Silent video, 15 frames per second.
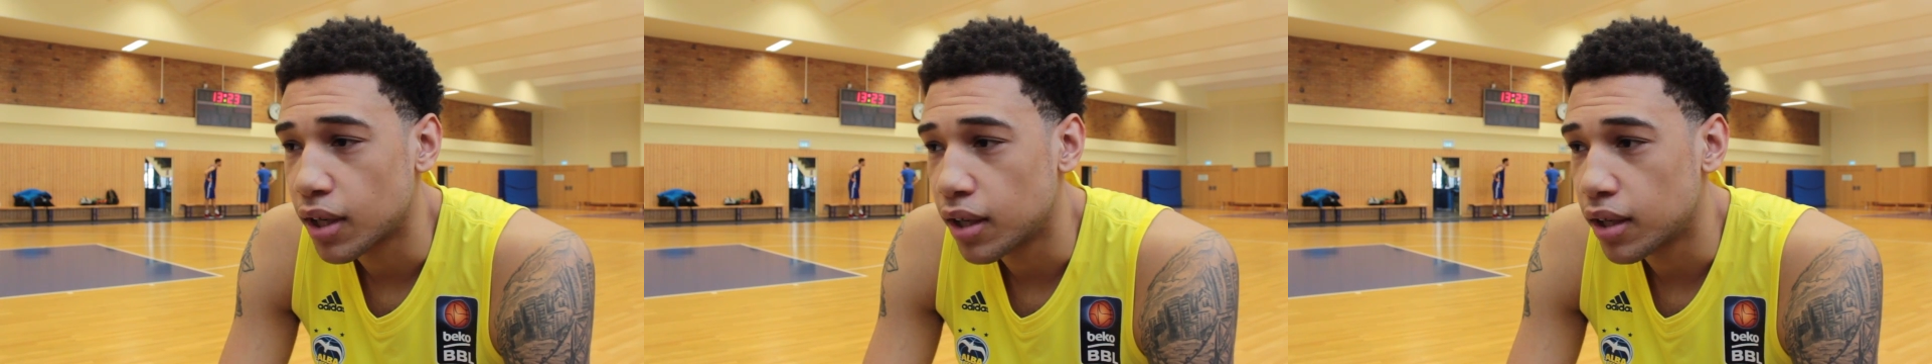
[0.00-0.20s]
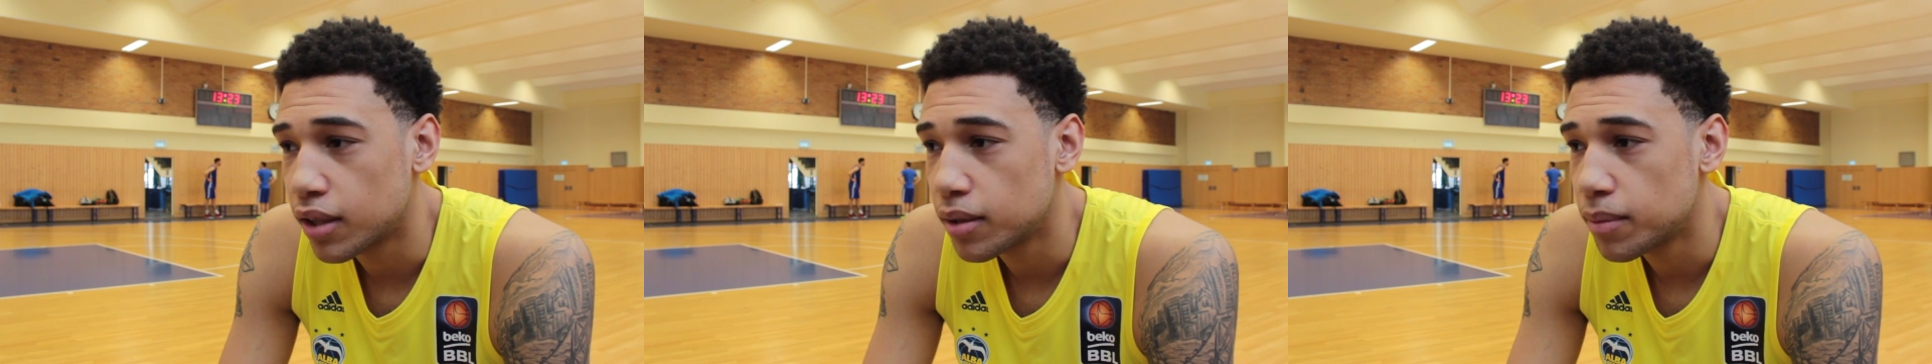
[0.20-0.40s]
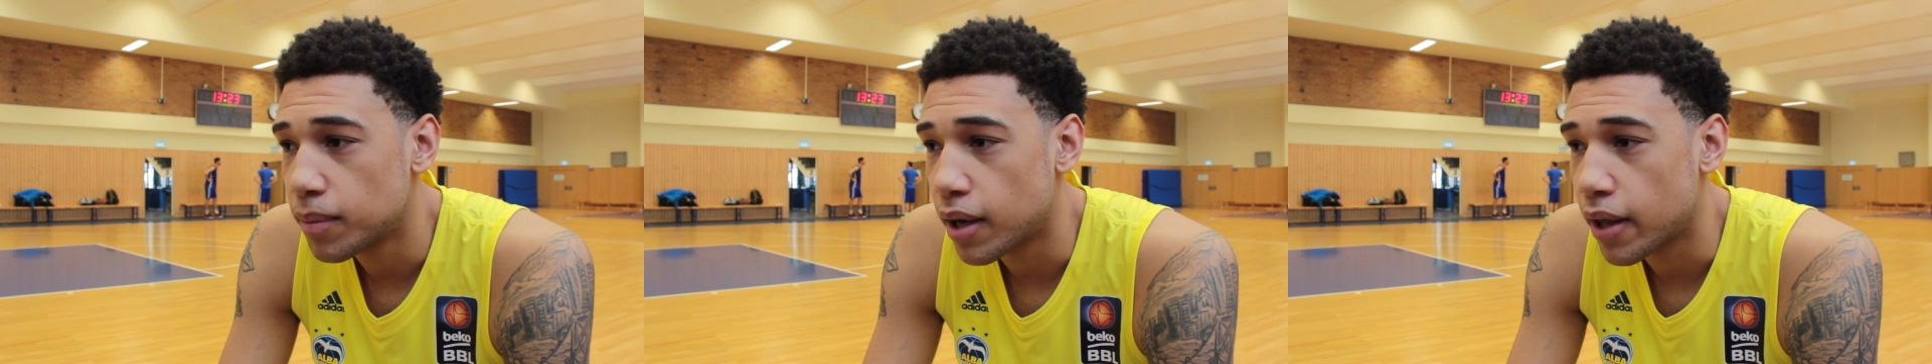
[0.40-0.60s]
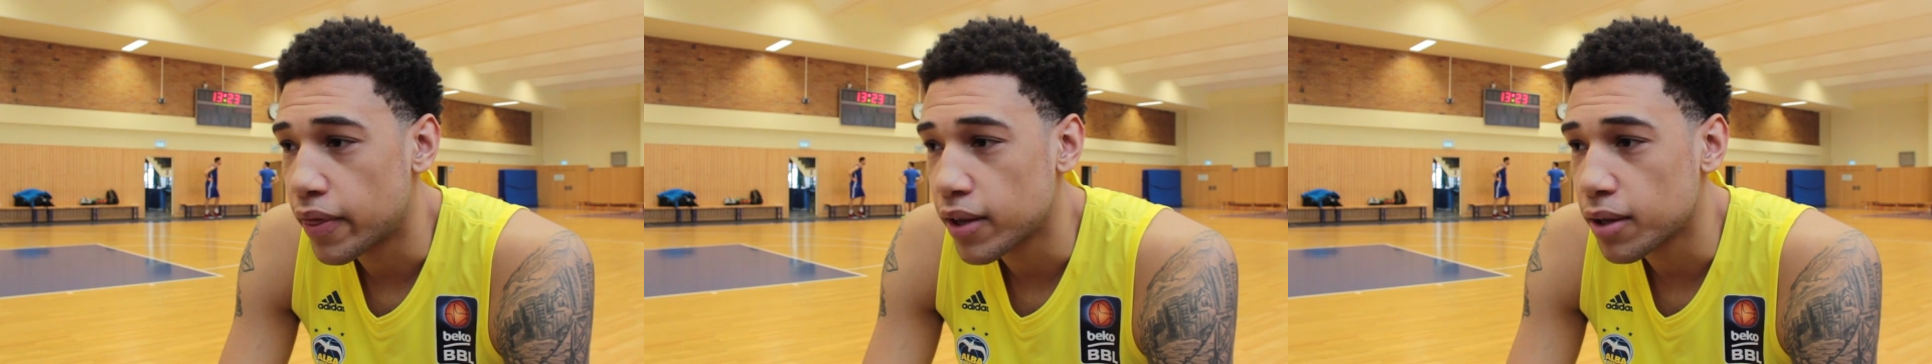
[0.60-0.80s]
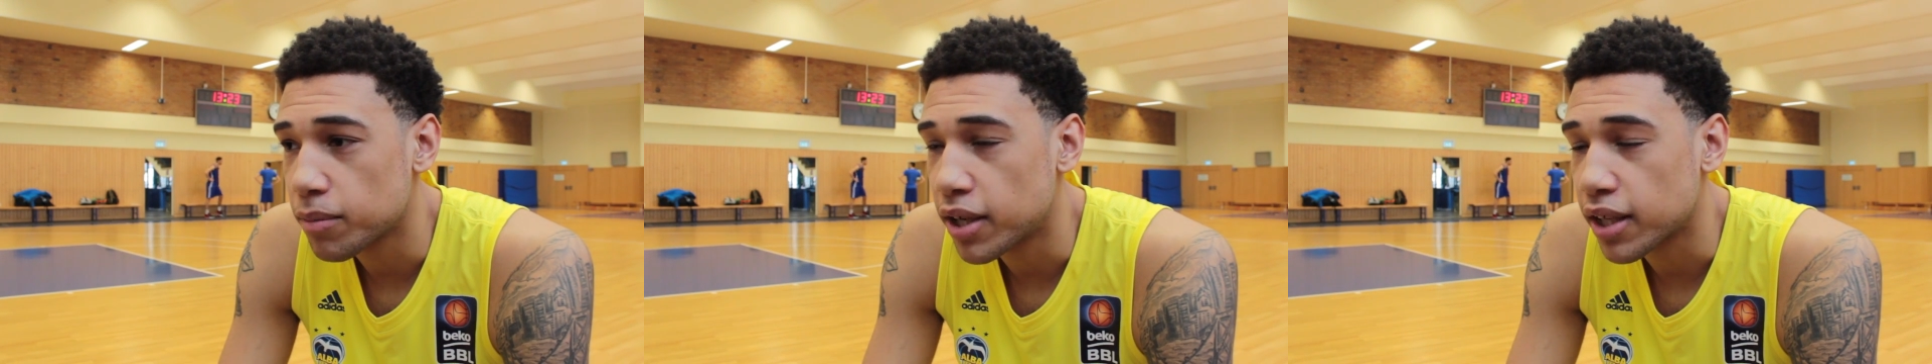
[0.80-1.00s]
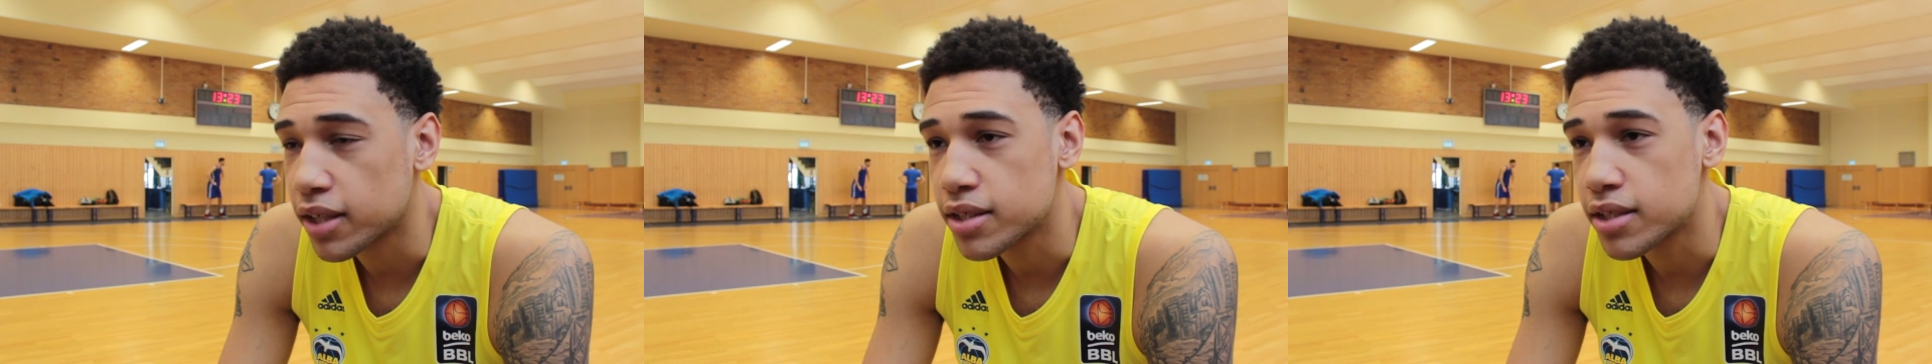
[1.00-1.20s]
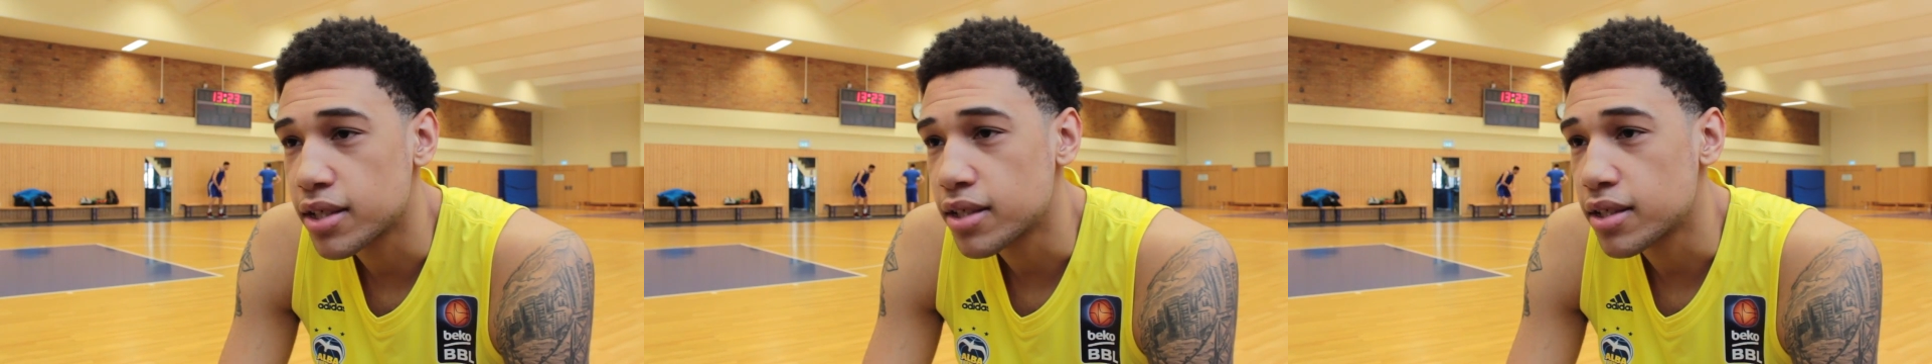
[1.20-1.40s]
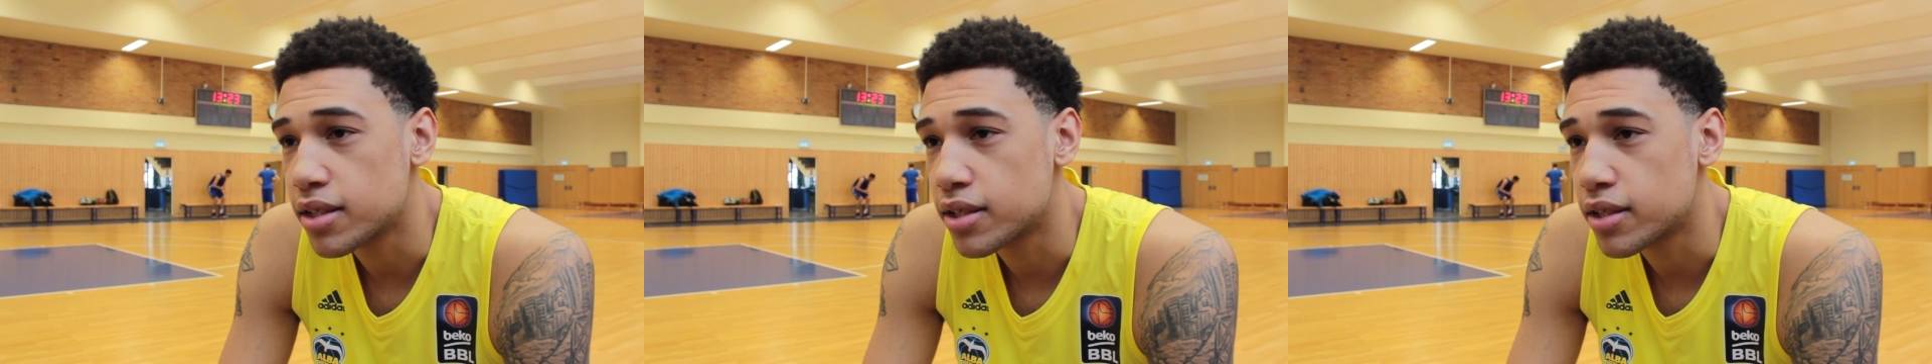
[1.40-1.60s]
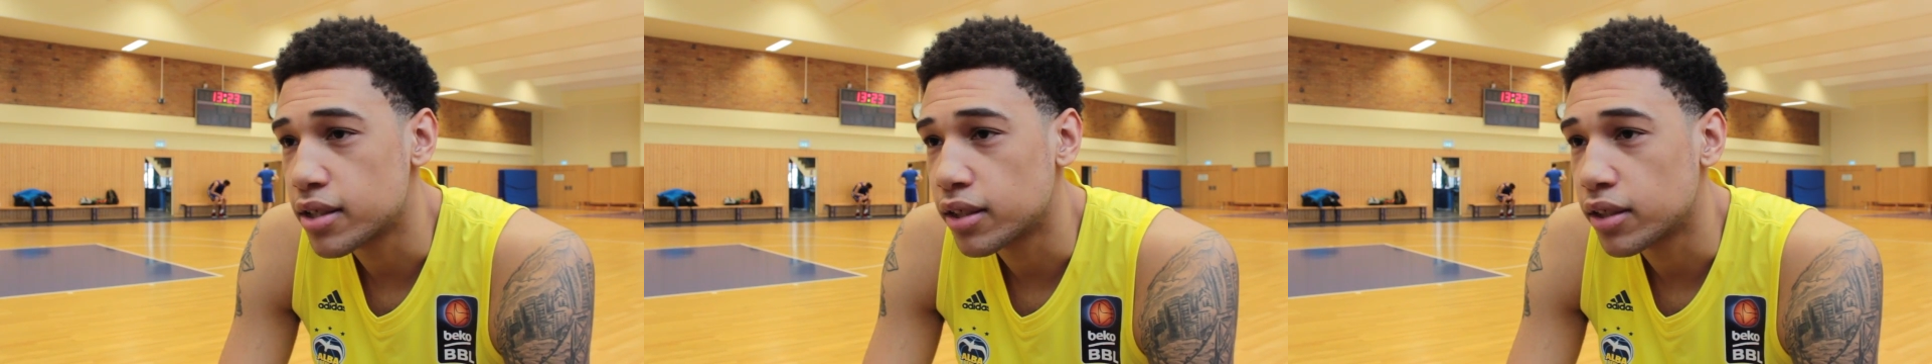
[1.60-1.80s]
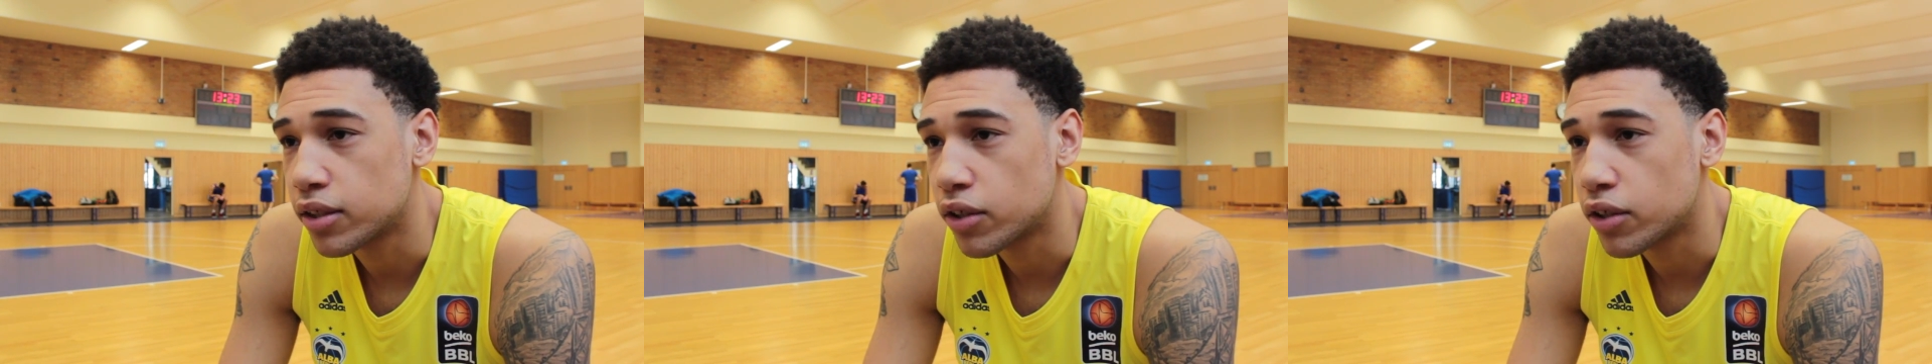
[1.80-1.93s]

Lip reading: I think my consistency,